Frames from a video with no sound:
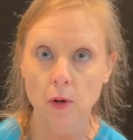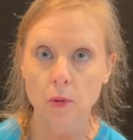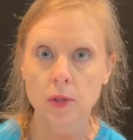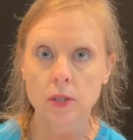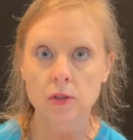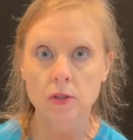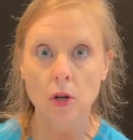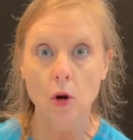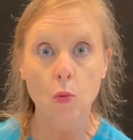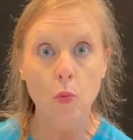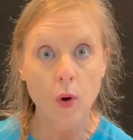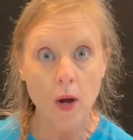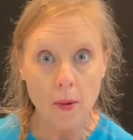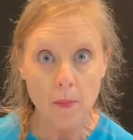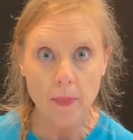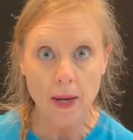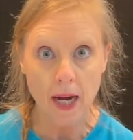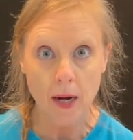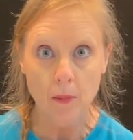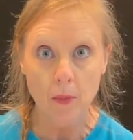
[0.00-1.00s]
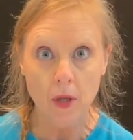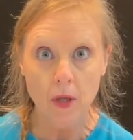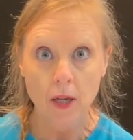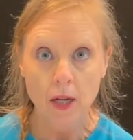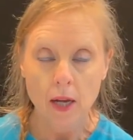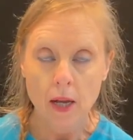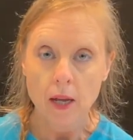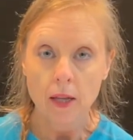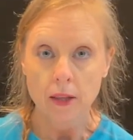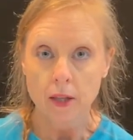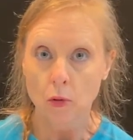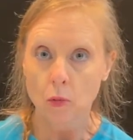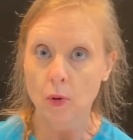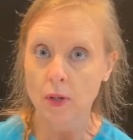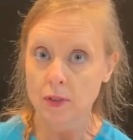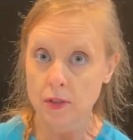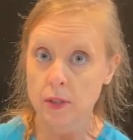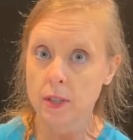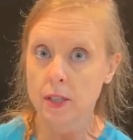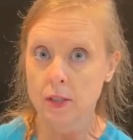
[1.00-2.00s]
We saw one mammal that
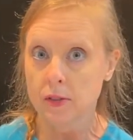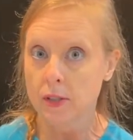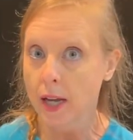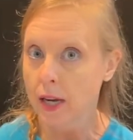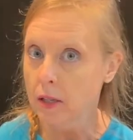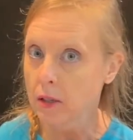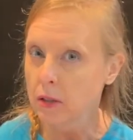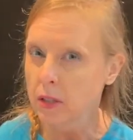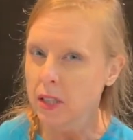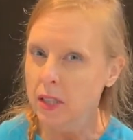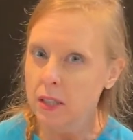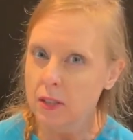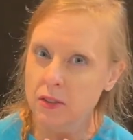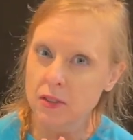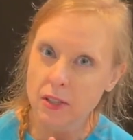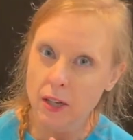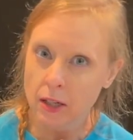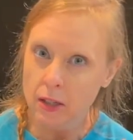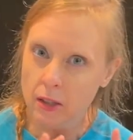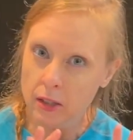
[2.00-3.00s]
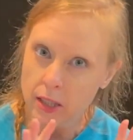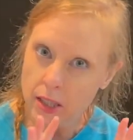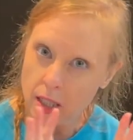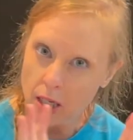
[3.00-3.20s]
wasn't exactly snuggly,